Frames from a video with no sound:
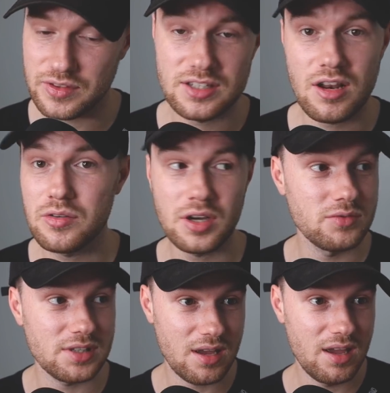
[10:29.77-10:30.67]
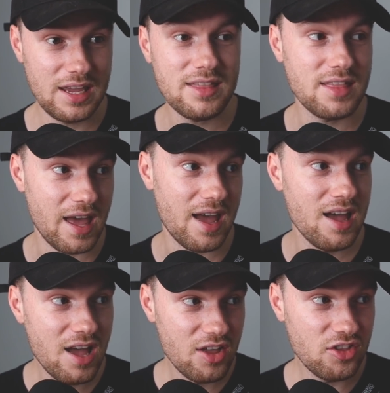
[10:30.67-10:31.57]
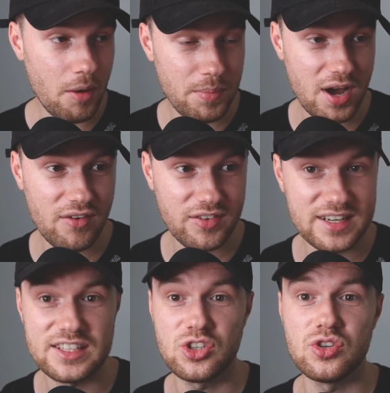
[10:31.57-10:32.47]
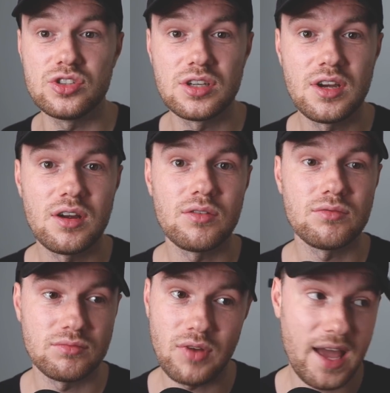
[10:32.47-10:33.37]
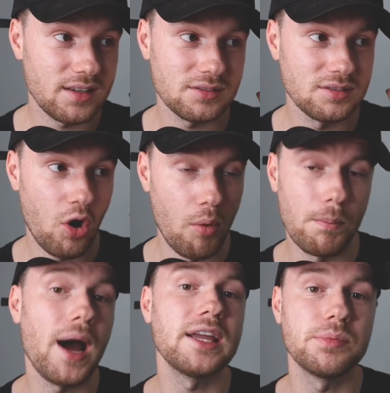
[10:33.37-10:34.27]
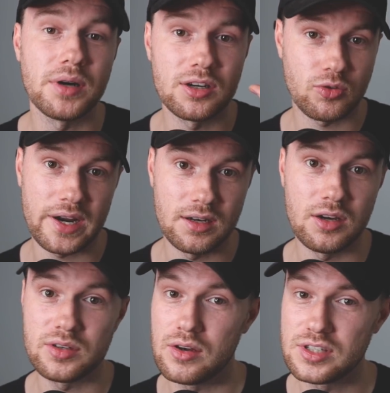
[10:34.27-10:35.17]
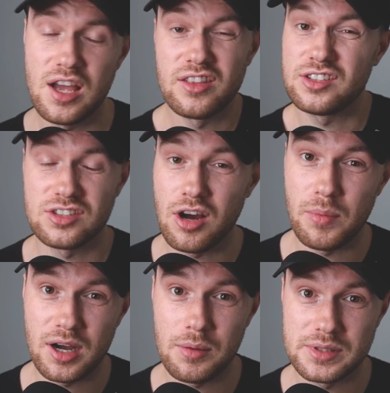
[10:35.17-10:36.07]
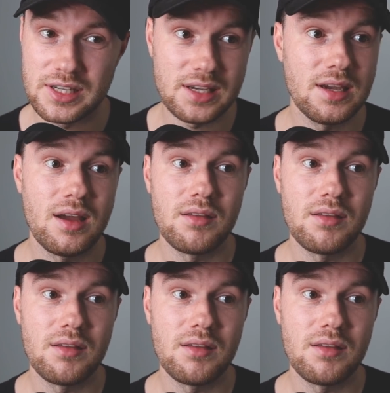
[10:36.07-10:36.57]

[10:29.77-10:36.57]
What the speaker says: There's logos in there that are perfectly good, like on paper, great logos that just aren't my cup of tea.